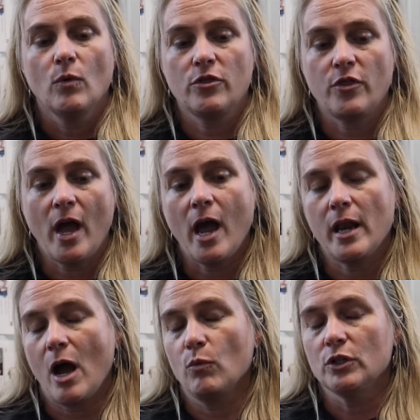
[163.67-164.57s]
with
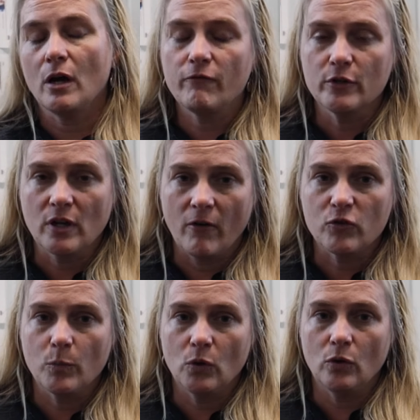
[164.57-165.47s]
that, I would not feel
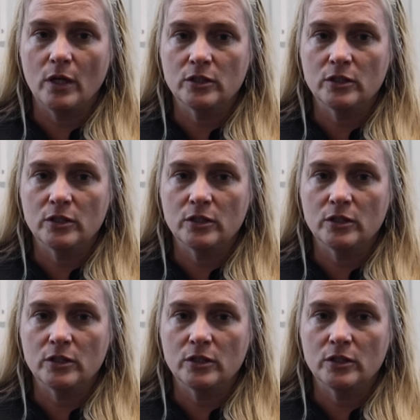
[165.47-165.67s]
comfortable